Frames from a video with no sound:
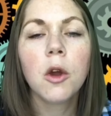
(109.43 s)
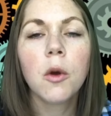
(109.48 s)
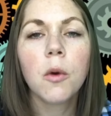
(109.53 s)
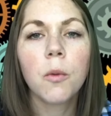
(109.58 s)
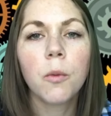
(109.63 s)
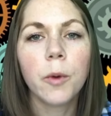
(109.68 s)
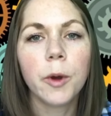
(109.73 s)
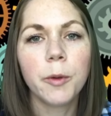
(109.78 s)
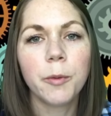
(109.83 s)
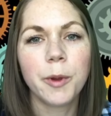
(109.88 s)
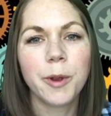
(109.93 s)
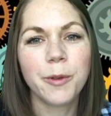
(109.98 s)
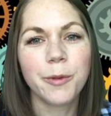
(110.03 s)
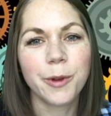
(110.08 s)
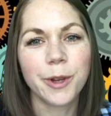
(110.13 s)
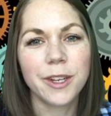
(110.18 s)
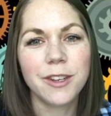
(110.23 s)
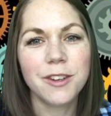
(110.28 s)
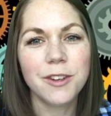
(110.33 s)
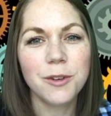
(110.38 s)
When we
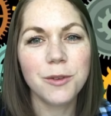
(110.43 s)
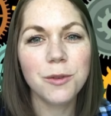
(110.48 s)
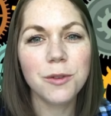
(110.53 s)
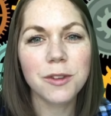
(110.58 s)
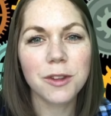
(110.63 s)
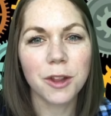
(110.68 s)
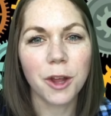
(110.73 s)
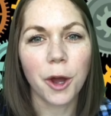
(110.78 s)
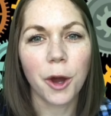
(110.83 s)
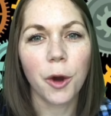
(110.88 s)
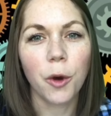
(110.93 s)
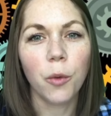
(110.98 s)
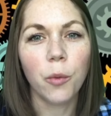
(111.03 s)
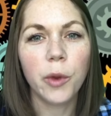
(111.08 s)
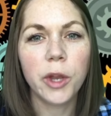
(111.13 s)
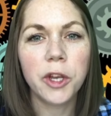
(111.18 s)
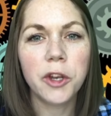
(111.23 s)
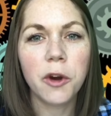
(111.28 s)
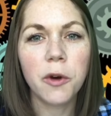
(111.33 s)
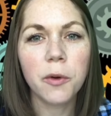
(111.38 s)
read too slow,
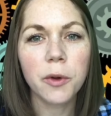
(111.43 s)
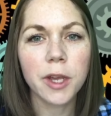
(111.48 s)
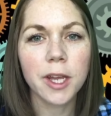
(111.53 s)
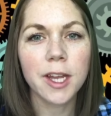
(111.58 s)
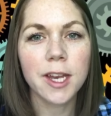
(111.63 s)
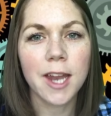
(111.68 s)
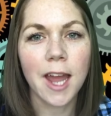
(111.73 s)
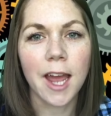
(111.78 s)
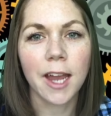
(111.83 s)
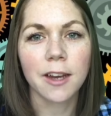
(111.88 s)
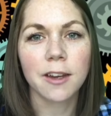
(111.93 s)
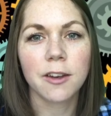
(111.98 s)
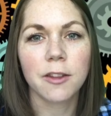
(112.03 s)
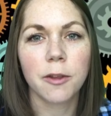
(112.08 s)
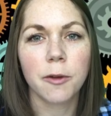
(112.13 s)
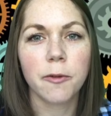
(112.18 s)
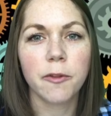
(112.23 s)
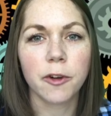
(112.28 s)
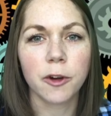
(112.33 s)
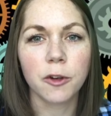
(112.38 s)
we don't connect
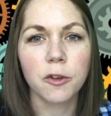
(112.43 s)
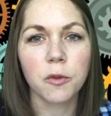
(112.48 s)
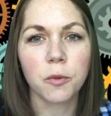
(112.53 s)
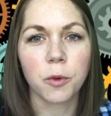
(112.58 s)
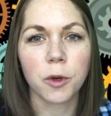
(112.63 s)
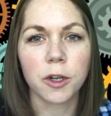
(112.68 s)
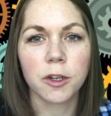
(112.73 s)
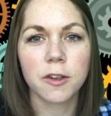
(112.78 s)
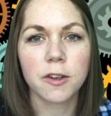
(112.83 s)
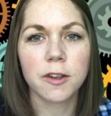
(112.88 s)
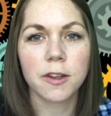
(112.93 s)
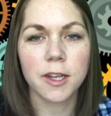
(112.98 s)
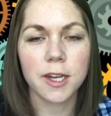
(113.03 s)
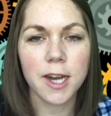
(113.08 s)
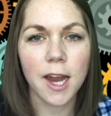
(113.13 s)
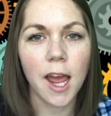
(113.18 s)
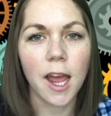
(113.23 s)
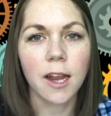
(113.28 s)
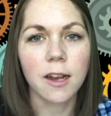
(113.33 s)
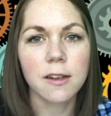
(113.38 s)
the first word to the
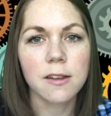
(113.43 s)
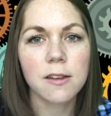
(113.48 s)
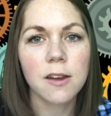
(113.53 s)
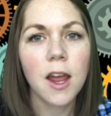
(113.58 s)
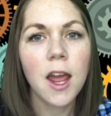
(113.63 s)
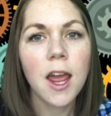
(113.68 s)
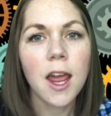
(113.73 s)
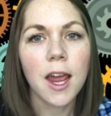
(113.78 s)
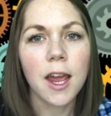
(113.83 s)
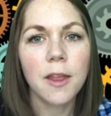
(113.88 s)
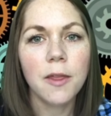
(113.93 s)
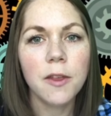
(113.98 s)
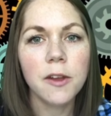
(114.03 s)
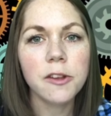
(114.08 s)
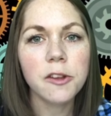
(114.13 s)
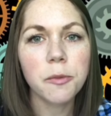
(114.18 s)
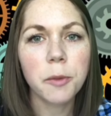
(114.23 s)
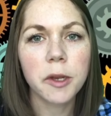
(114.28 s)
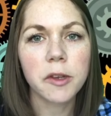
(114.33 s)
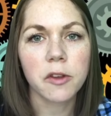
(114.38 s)
next, and
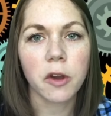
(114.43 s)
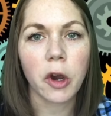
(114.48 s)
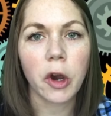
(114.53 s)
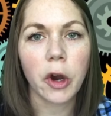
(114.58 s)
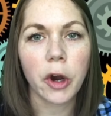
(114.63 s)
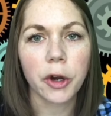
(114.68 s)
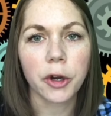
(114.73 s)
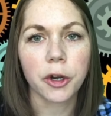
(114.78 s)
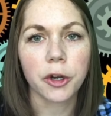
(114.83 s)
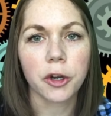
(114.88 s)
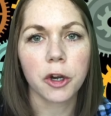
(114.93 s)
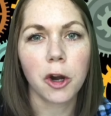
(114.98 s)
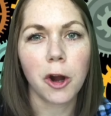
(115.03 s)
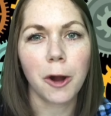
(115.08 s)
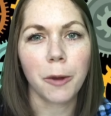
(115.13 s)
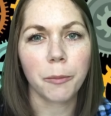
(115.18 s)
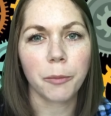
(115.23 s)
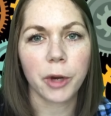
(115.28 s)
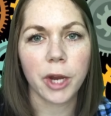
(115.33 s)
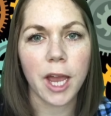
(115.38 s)
this makes it harder to
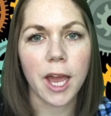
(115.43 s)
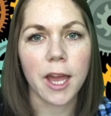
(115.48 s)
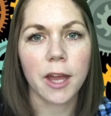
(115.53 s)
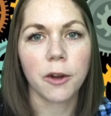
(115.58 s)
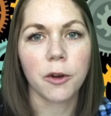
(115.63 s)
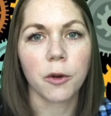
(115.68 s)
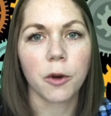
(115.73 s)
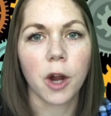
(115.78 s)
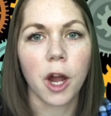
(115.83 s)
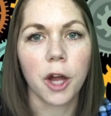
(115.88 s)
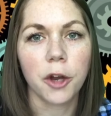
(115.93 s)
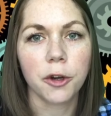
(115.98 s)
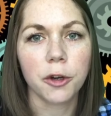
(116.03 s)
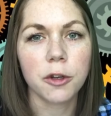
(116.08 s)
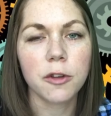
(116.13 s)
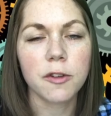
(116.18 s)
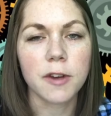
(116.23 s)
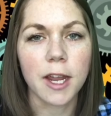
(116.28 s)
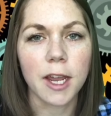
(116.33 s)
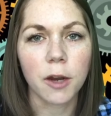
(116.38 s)
comprehend or
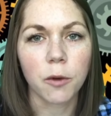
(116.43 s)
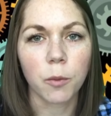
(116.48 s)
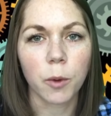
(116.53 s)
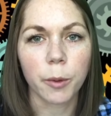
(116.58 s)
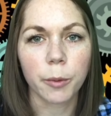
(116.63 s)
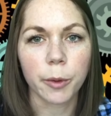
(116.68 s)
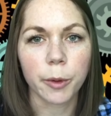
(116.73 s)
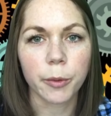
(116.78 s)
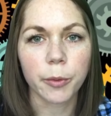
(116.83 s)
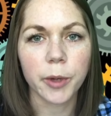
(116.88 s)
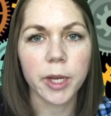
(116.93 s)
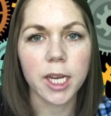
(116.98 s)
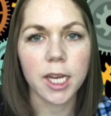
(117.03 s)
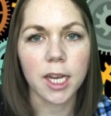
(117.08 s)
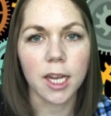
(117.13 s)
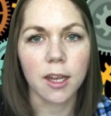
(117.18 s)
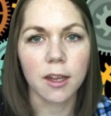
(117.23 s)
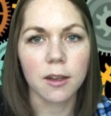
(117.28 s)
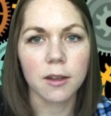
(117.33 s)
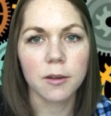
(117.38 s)
understand what we're
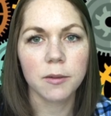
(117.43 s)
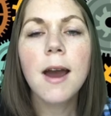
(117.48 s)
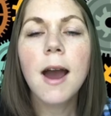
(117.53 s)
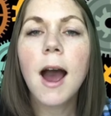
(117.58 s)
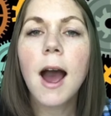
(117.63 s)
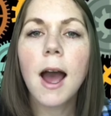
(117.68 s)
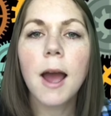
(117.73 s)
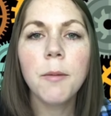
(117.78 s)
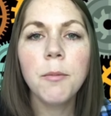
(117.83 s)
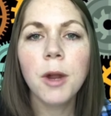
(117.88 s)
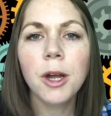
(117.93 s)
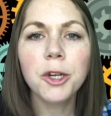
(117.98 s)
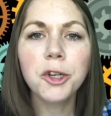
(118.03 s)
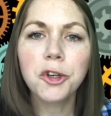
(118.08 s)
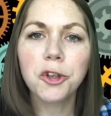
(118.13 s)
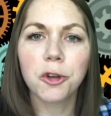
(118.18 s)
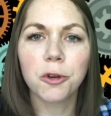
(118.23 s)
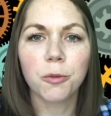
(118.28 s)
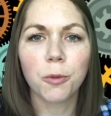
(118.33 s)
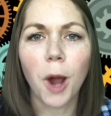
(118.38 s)
reading. I'm not
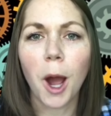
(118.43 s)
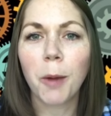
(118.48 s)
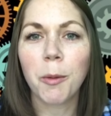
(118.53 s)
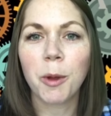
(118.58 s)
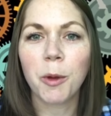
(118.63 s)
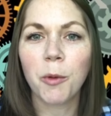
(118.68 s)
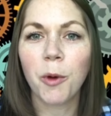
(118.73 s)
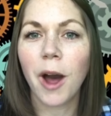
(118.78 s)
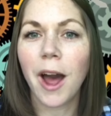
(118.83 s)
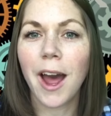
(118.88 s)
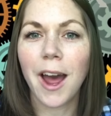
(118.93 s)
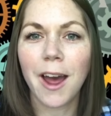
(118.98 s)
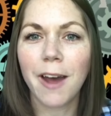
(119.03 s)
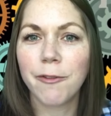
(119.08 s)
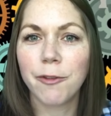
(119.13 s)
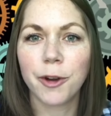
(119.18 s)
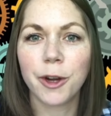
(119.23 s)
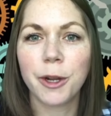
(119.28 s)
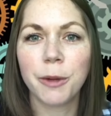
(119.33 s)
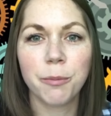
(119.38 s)
sure Robbie will
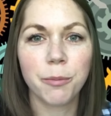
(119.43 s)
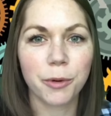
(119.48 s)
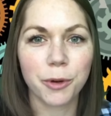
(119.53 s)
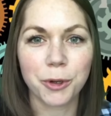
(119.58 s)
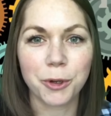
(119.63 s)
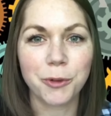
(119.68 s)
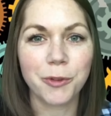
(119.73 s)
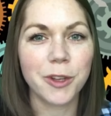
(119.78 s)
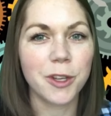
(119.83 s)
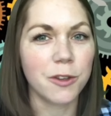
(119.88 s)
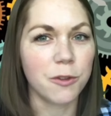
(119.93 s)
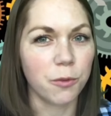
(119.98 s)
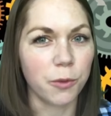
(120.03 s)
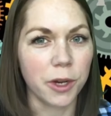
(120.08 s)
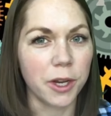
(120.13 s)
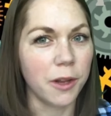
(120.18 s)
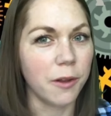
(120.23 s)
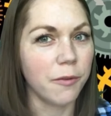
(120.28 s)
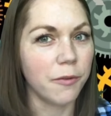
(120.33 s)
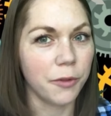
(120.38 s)
ever improve his
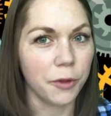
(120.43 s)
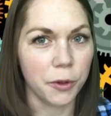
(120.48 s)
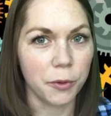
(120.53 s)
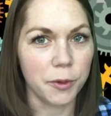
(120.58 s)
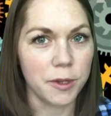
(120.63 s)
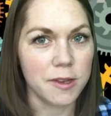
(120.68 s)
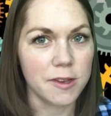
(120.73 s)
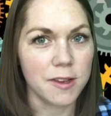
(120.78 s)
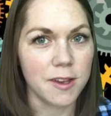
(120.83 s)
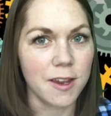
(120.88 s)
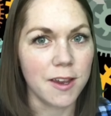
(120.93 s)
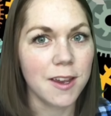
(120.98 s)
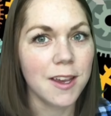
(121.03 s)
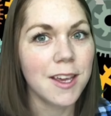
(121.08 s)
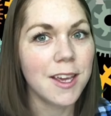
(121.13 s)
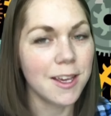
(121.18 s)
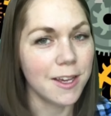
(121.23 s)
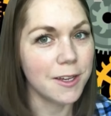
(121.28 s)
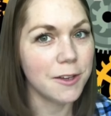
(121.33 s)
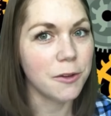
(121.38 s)
reading fluency.
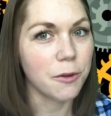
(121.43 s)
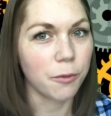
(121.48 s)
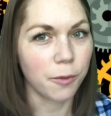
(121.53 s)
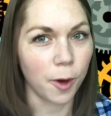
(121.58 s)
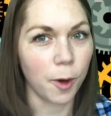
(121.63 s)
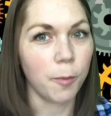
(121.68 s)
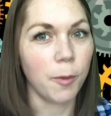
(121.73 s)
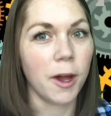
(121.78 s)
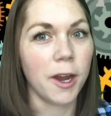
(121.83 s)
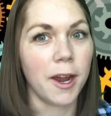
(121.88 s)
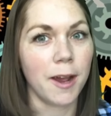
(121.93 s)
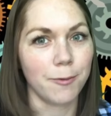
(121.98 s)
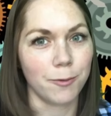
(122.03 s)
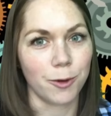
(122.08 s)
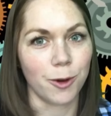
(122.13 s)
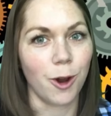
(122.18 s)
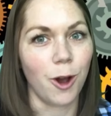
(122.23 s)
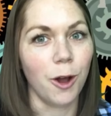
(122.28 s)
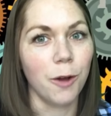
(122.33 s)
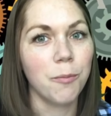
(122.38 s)
He is a robot
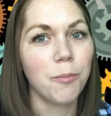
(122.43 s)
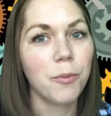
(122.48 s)
after all.